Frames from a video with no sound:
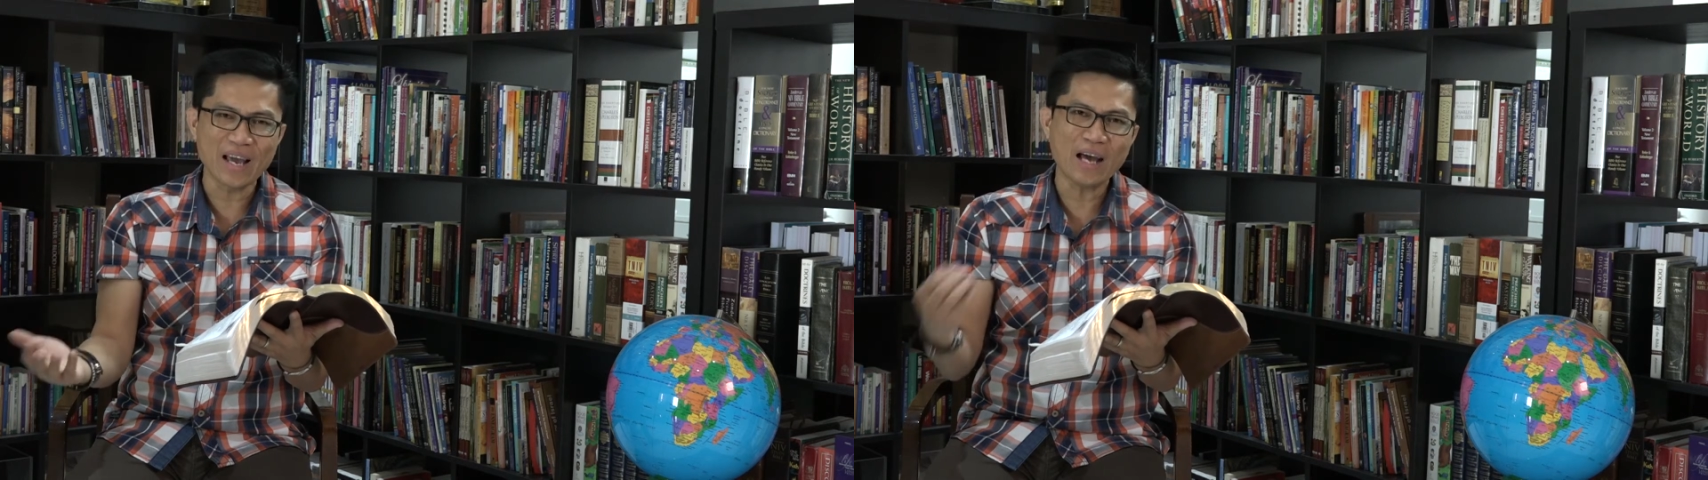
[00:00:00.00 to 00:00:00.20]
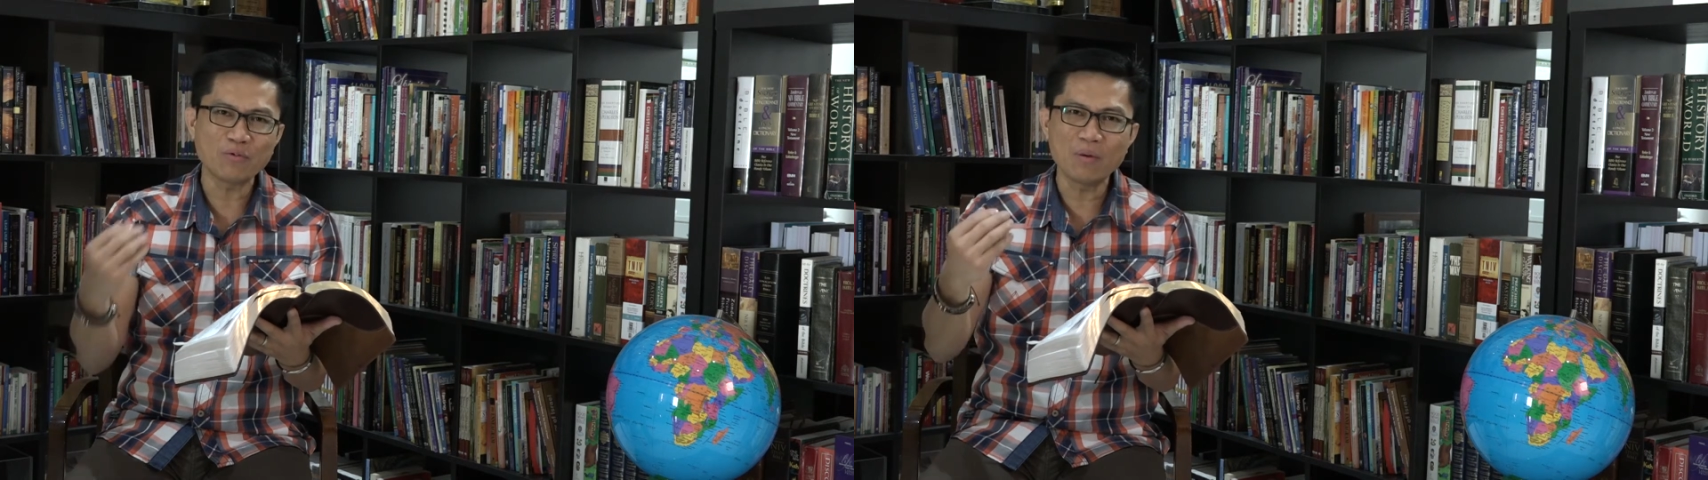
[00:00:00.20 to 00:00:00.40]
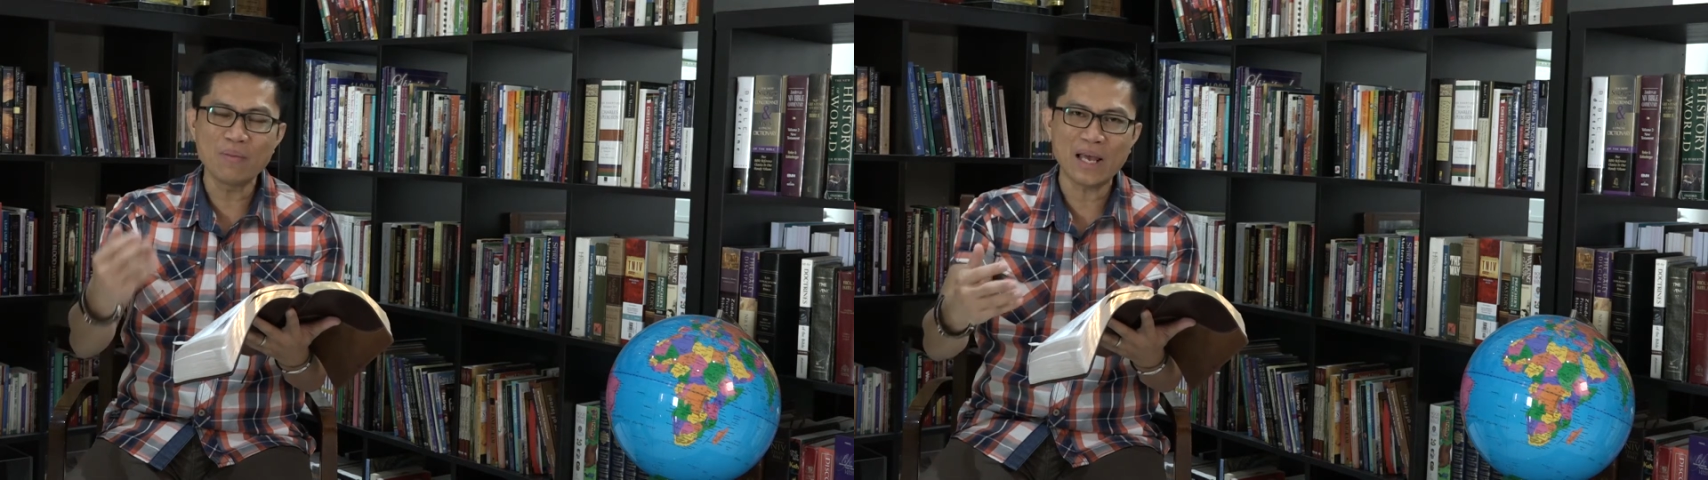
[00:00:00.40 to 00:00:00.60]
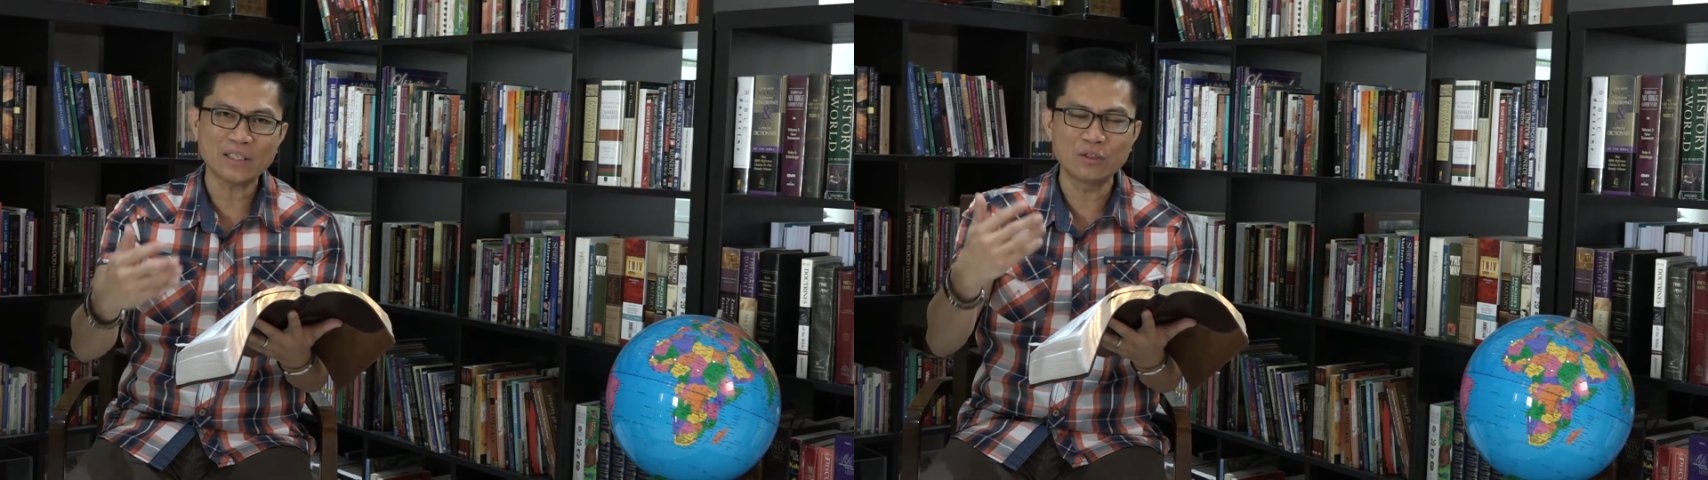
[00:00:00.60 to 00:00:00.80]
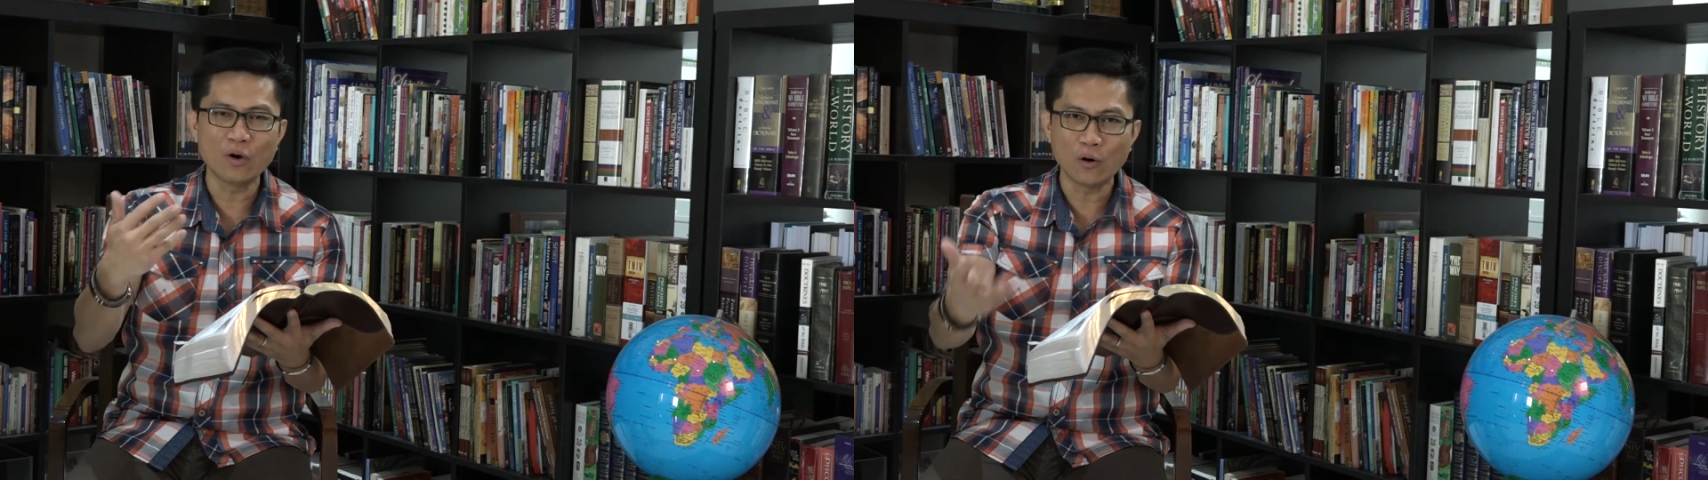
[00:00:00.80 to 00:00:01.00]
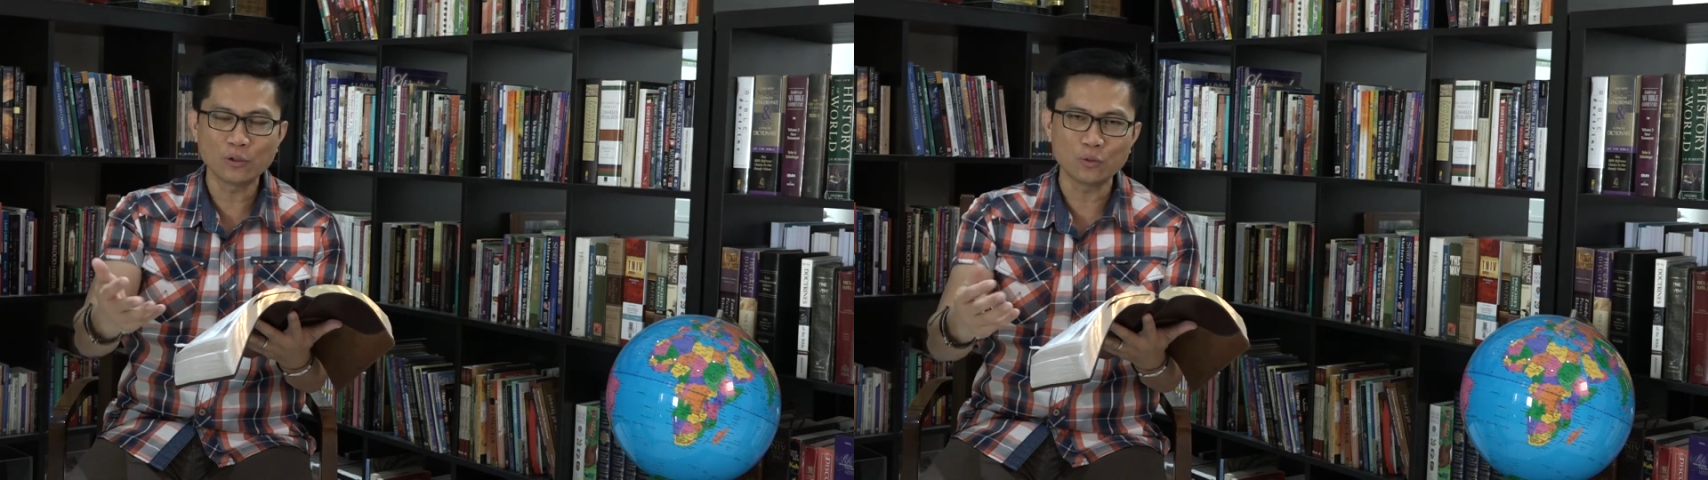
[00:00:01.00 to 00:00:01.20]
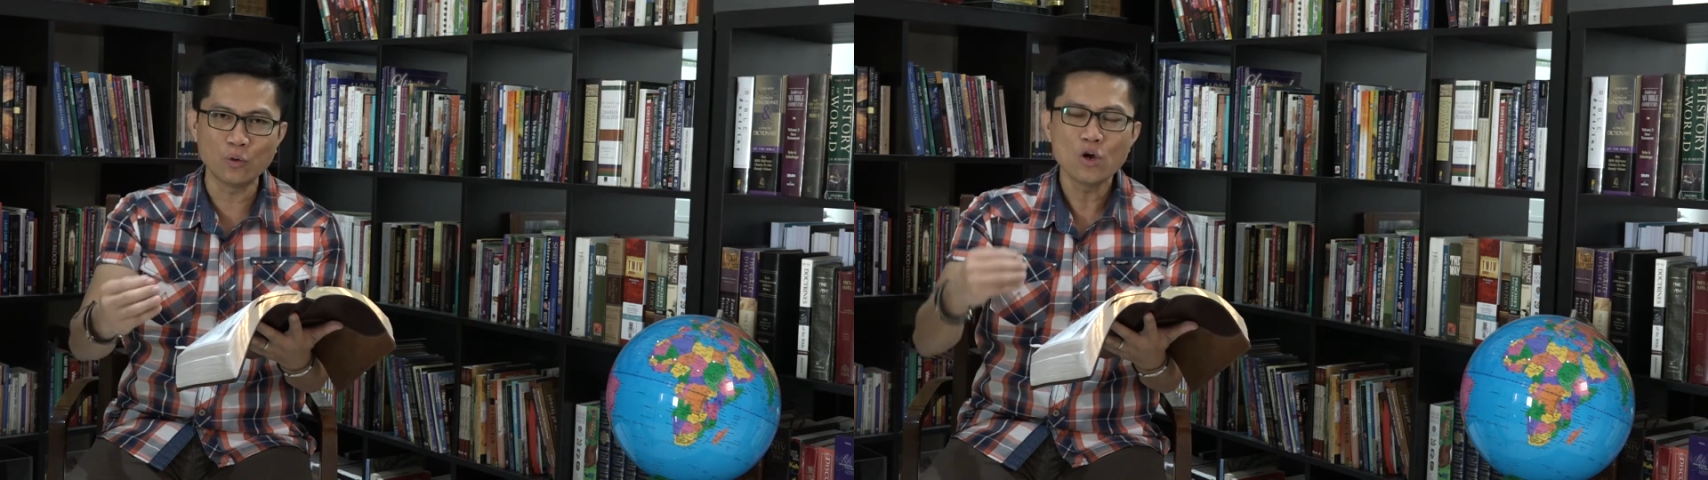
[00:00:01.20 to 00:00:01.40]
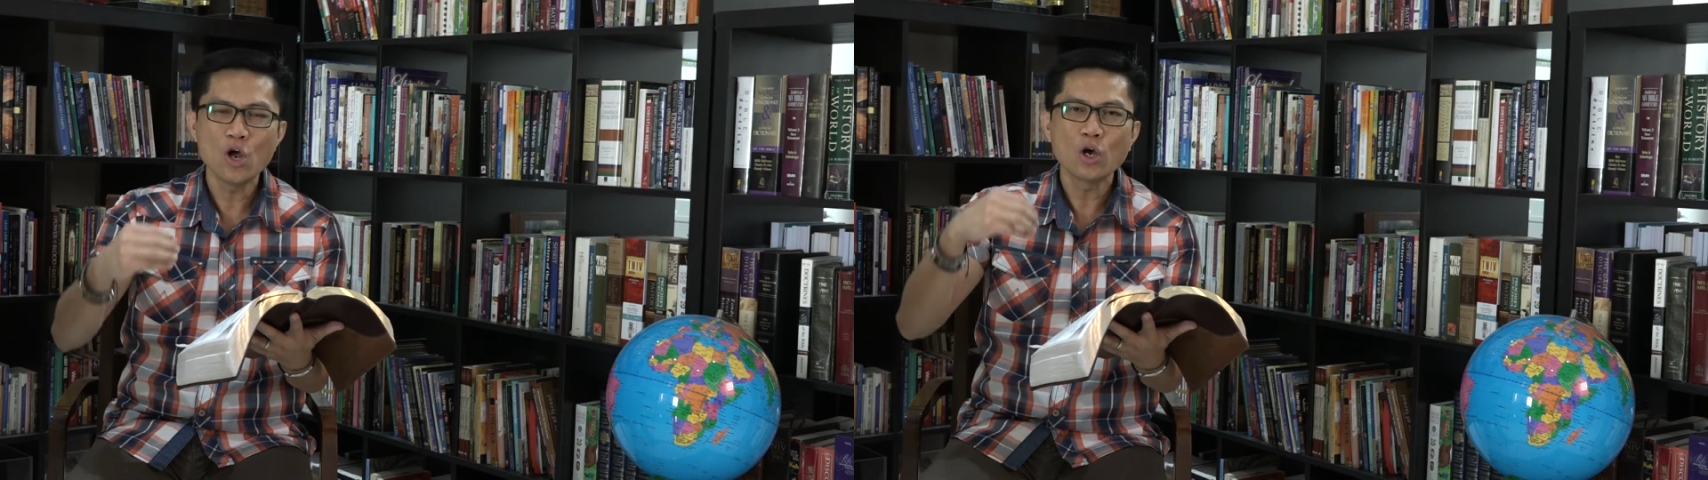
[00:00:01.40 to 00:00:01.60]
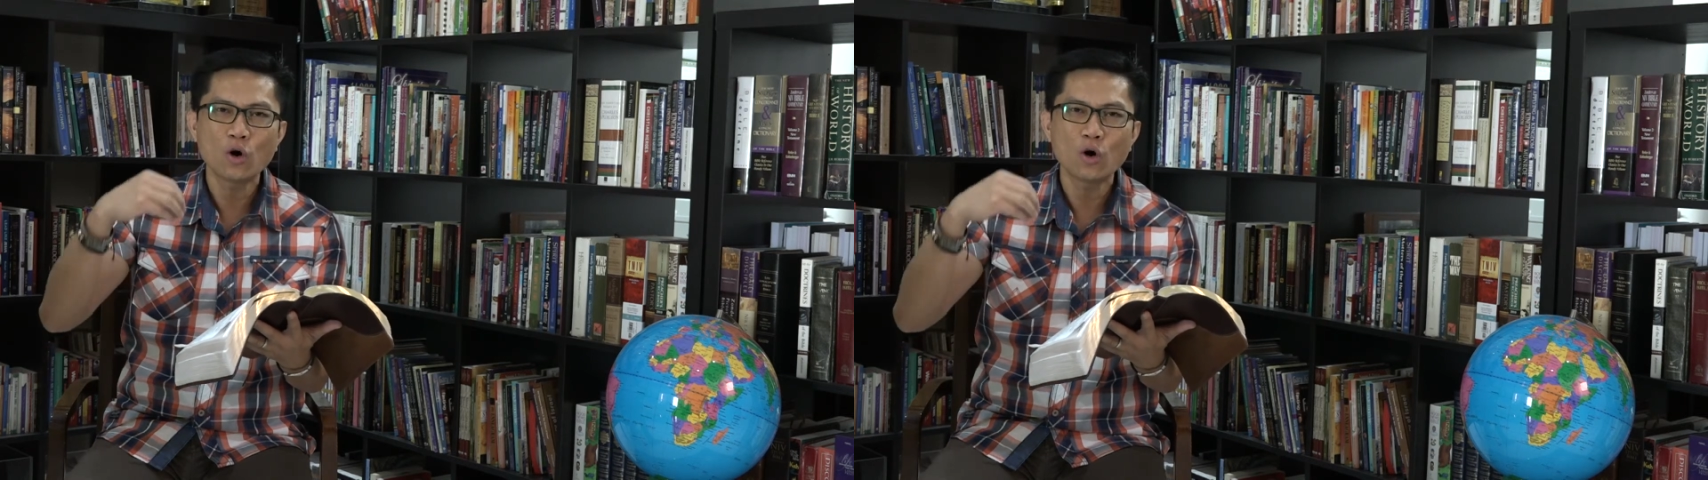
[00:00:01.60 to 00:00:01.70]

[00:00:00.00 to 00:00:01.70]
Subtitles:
God will bless those who